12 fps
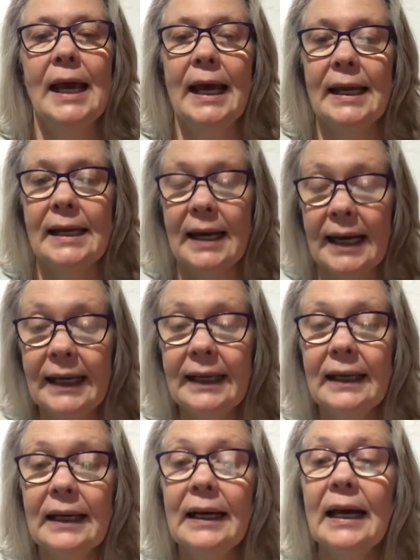At
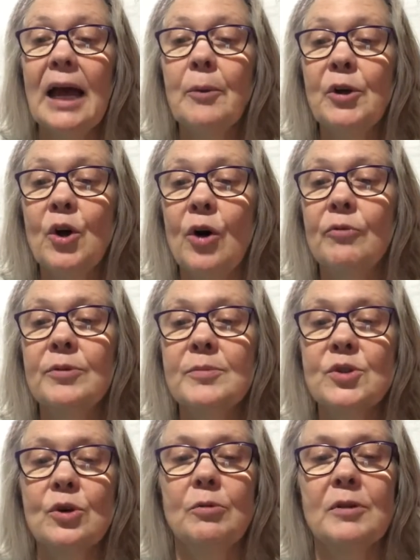night, I went home from
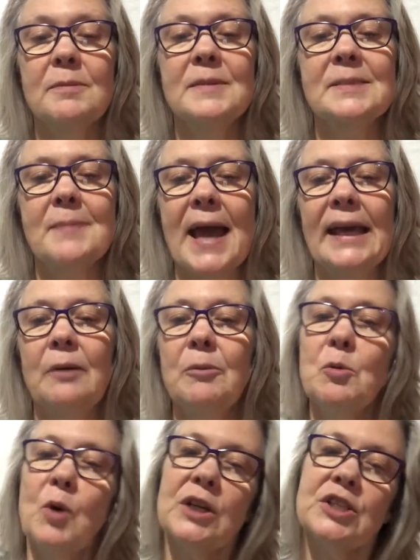school with Miss Mack and
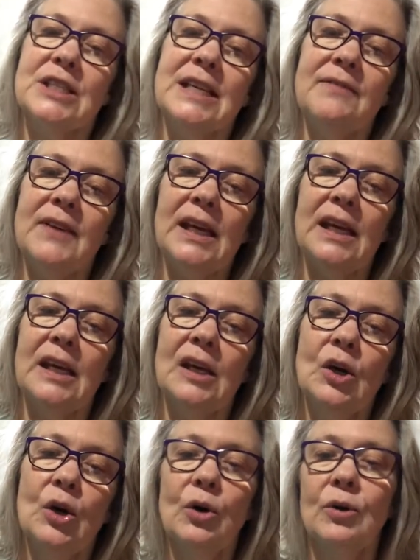we watched TV
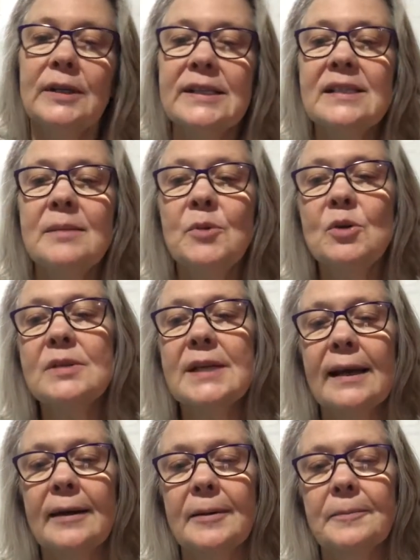or listened to
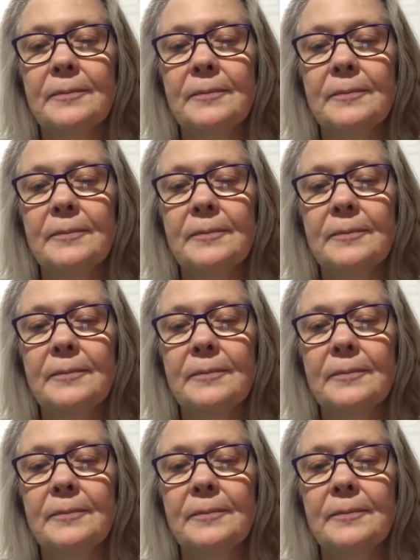music.